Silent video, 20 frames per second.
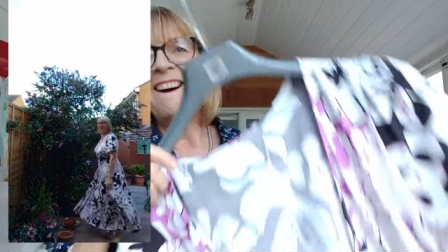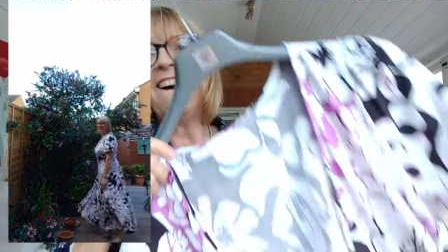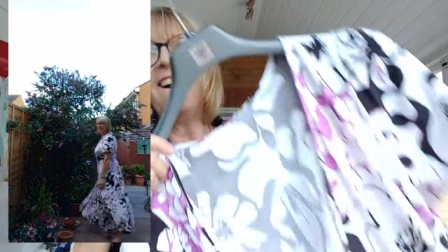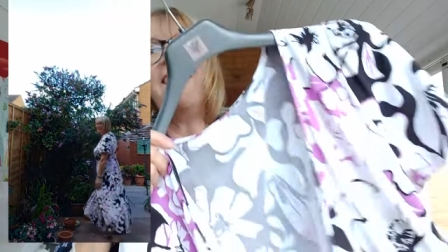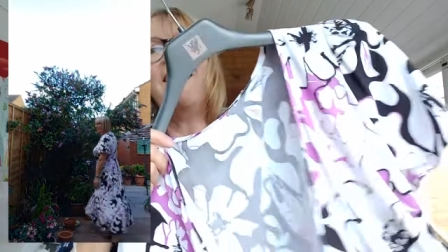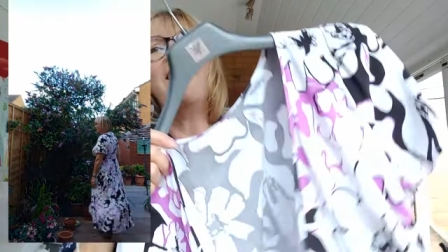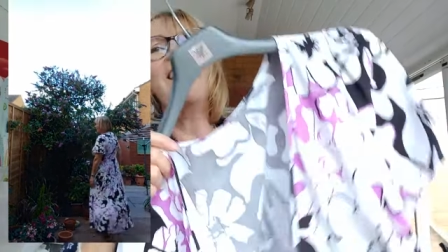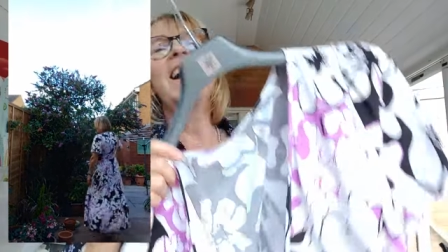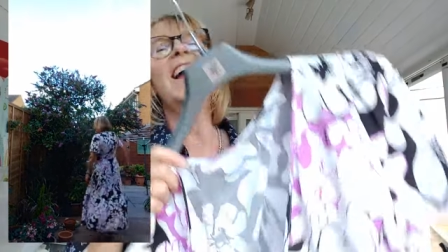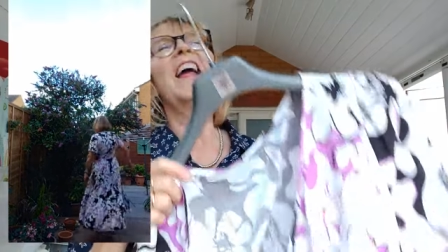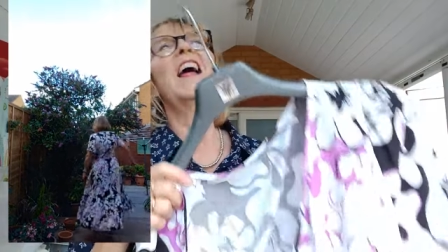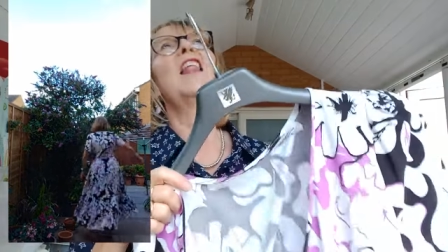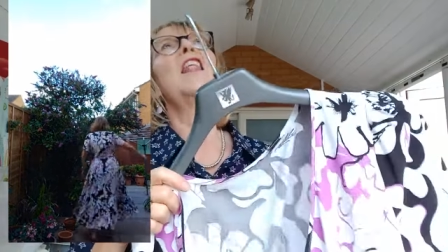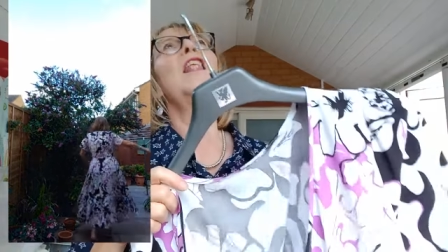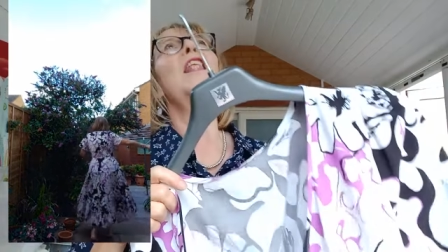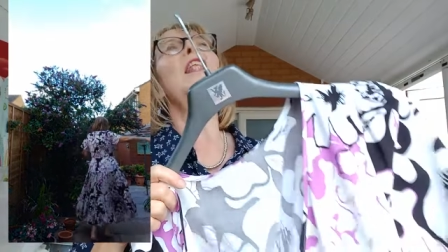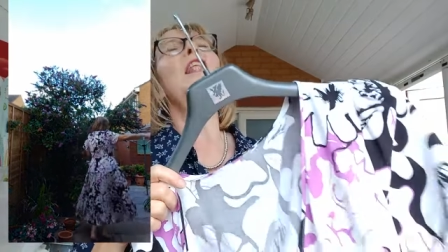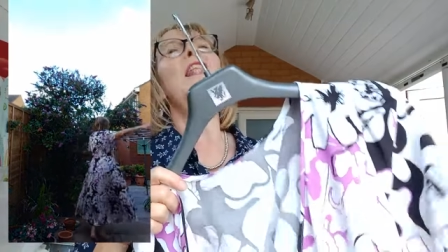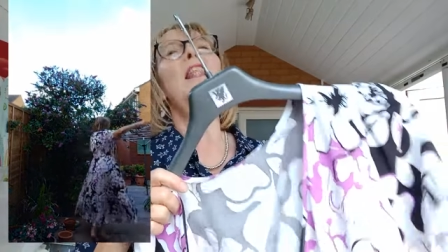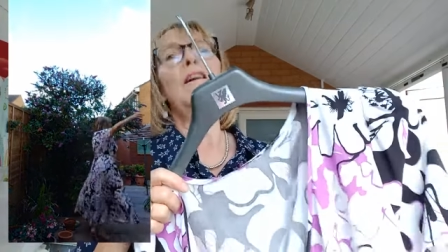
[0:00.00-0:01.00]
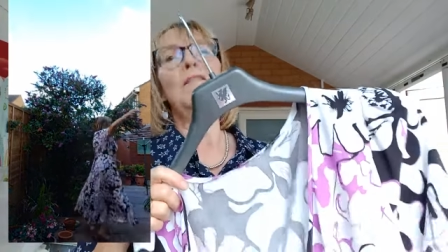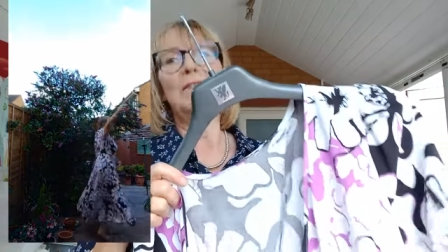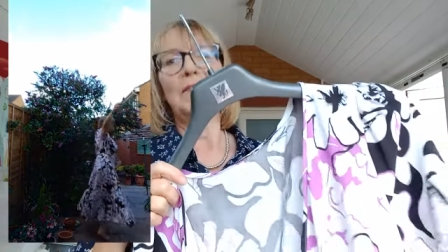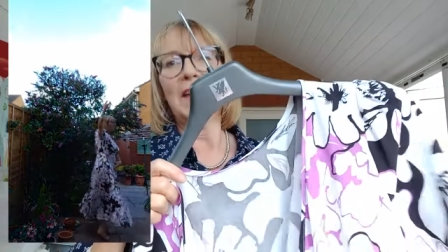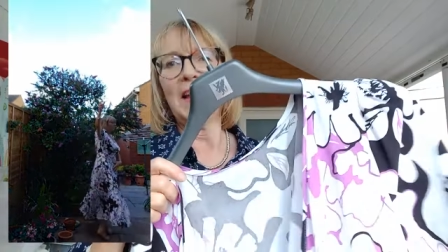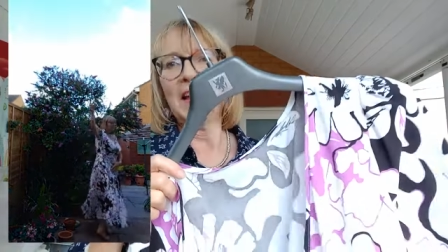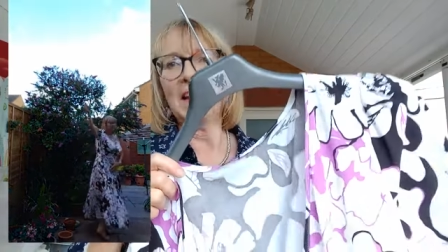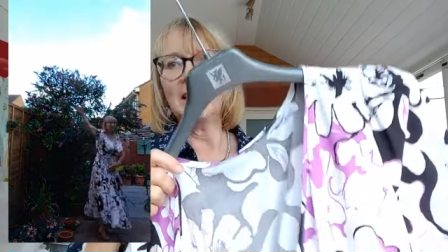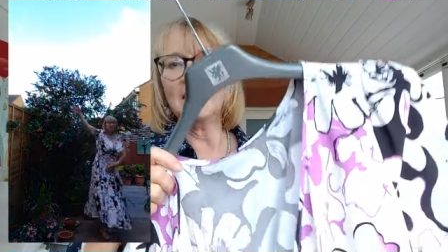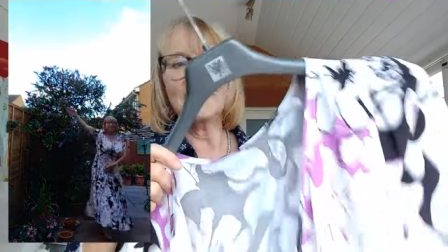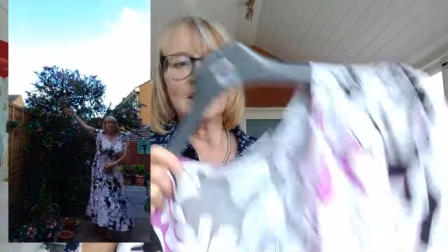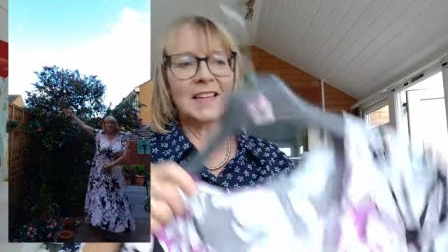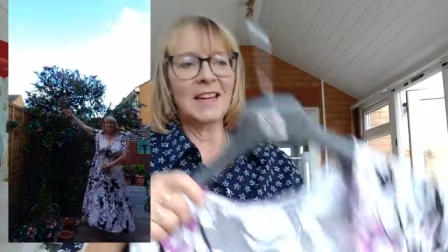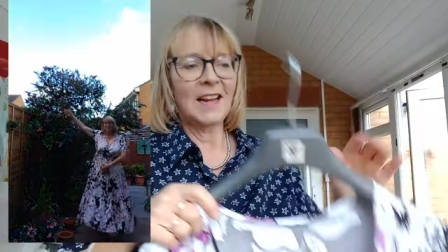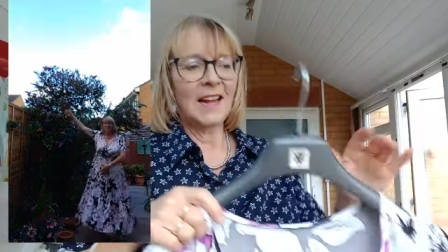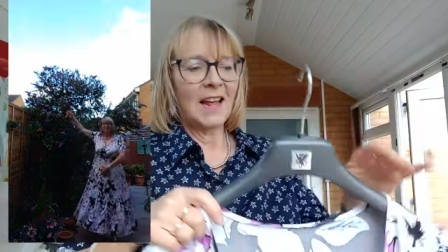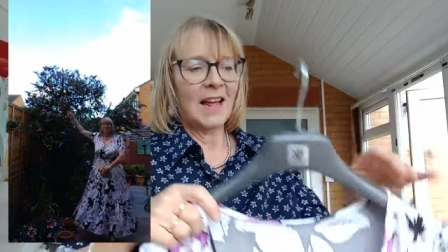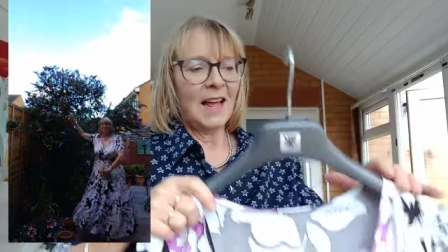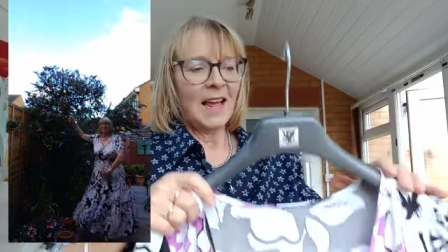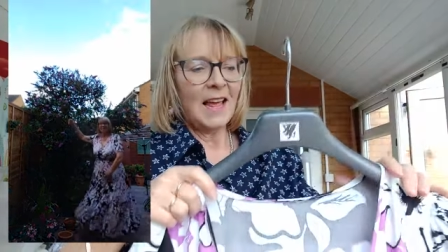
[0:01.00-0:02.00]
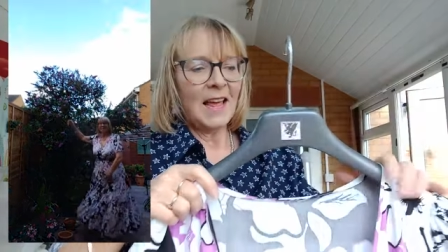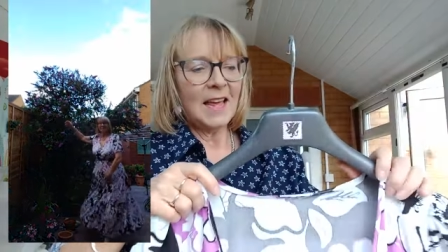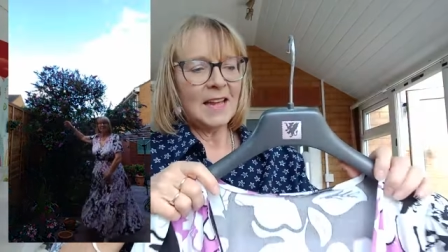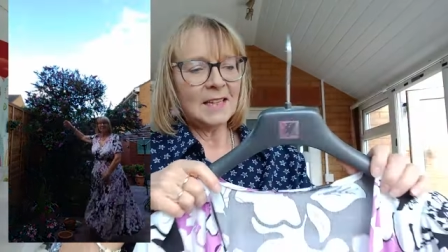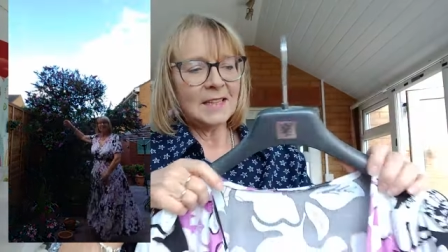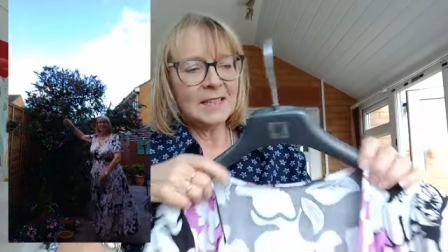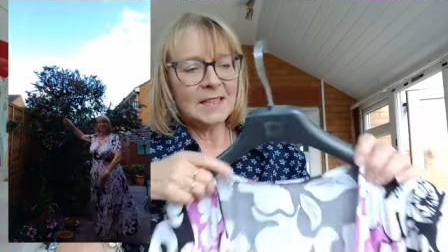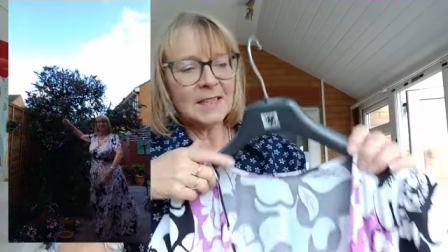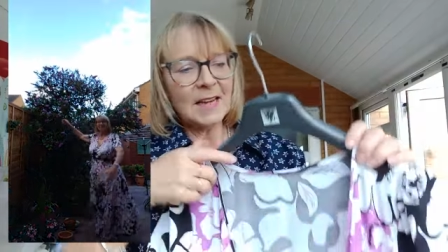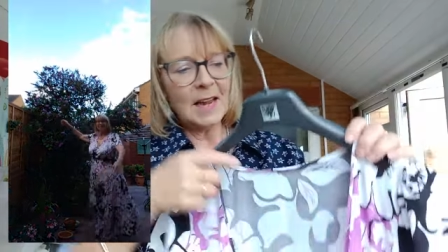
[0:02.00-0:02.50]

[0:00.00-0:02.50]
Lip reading: I love it. It's